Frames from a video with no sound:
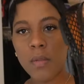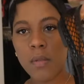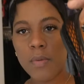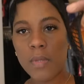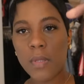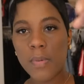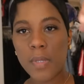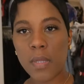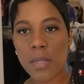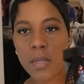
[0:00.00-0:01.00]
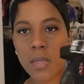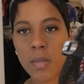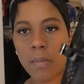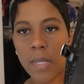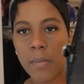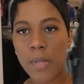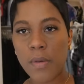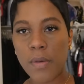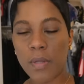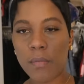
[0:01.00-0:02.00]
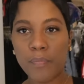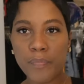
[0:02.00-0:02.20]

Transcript: So I was going to put this baby on.